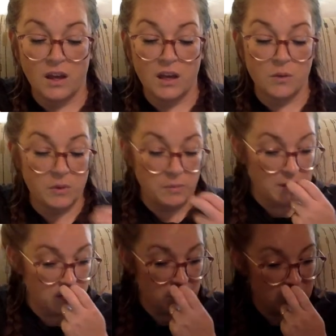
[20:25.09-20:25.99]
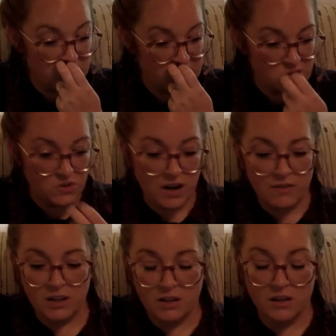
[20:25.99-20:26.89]
It would be the most
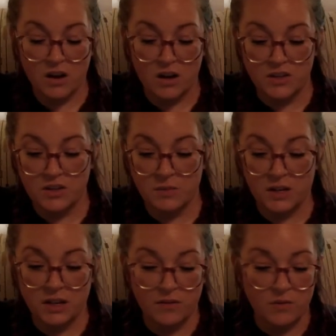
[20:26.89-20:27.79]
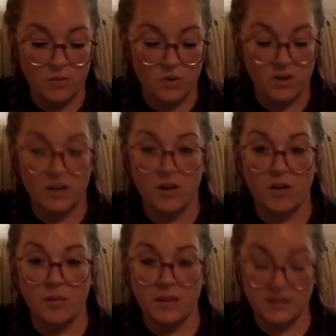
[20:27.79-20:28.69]
extravagant costume I'd ever worn in
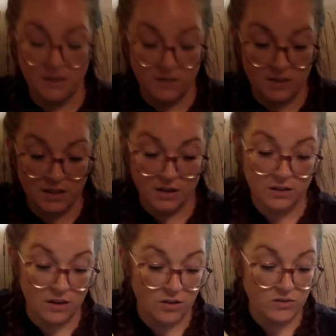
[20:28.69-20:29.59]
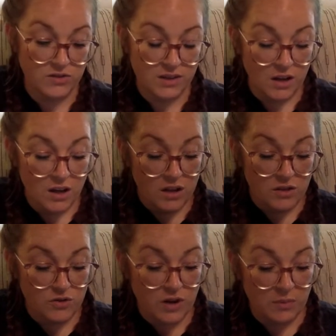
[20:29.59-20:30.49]
all my 17 years. The
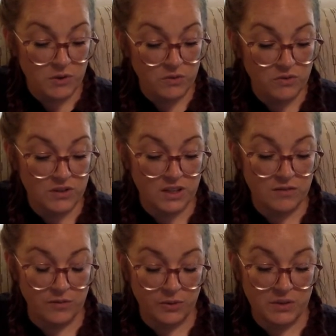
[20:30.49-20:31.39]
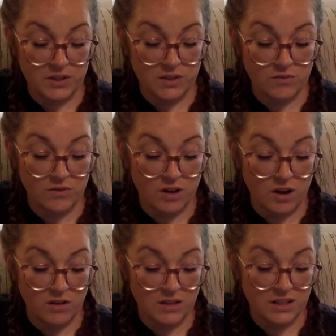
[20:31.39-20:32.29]
tribunal's influence in
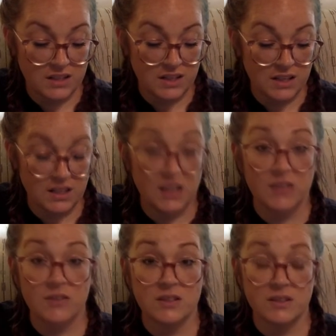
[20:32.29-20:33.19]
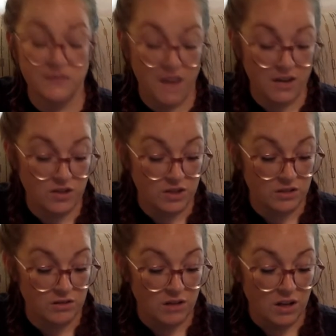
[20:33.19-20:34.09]
Renault extended even to
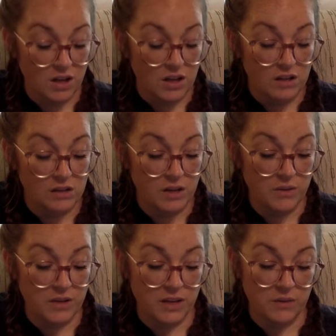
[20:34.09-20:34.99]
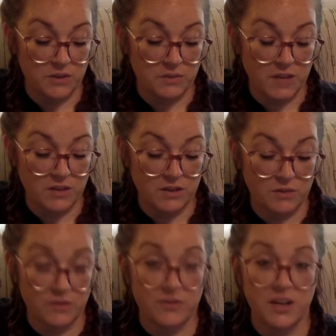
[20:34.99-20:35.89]
fashion. Clothing was meant to
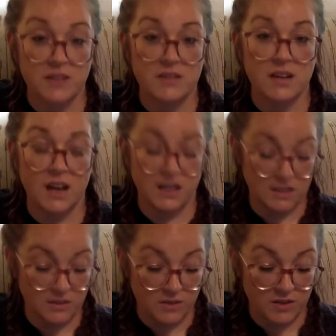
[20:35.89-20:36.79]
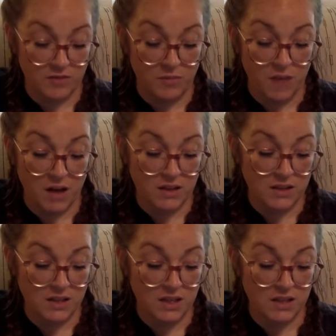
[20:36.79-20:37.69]
reflect the ideals of
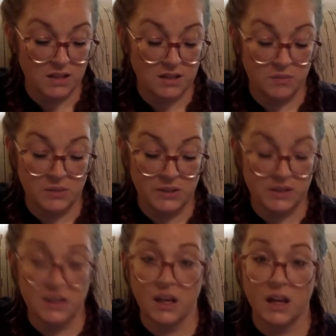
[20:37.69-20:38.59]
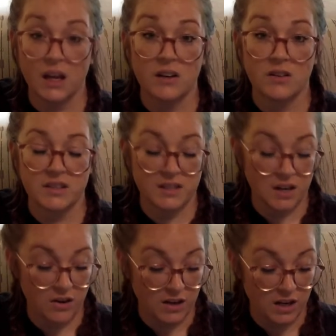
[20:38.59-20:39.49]
modesty, simplicity, and
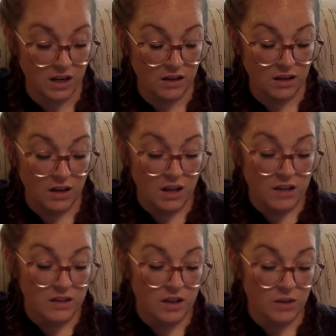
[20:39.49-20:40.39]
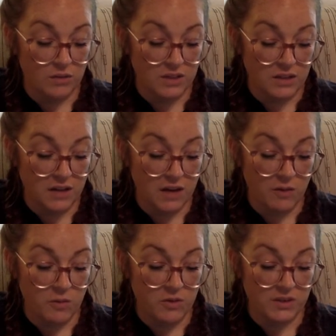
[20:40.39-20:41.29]
austerity. The only
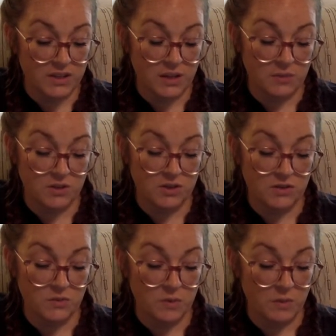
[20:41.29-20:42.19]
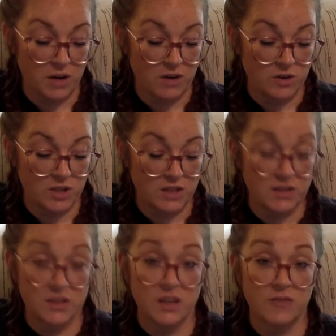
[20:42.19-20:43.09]
allowable exceptions were
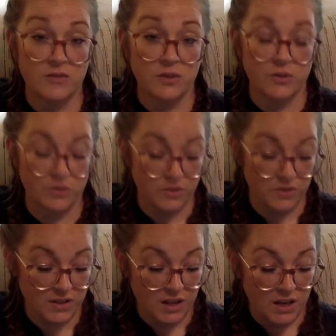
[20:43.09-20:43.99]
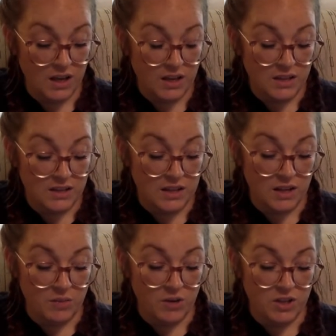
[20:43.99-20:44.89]
marriages and funerals.
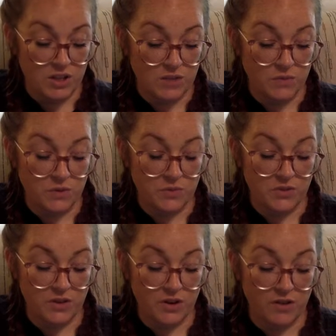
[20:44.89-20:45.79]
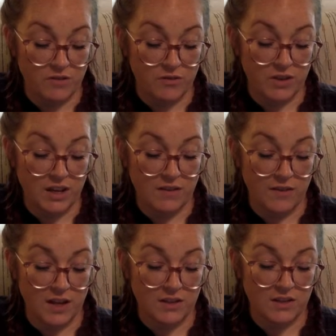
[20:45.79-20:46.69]
Celebration was reserved for the
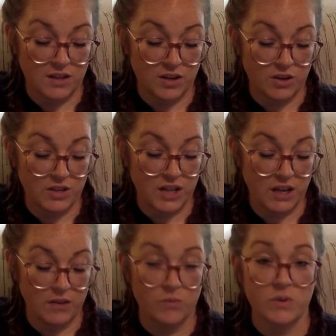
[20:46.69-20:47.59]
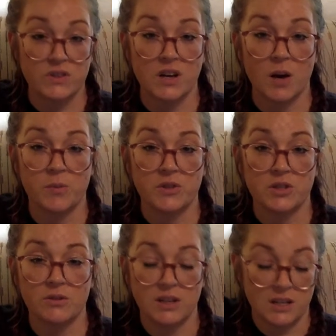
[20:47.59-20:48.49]
events that curtailed one's
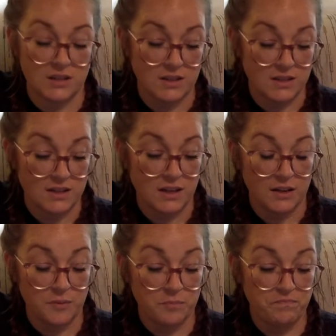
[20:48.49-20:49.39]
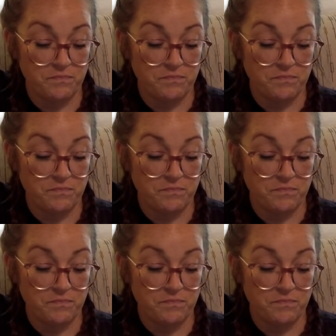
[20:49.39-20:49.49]
opportunities to sin.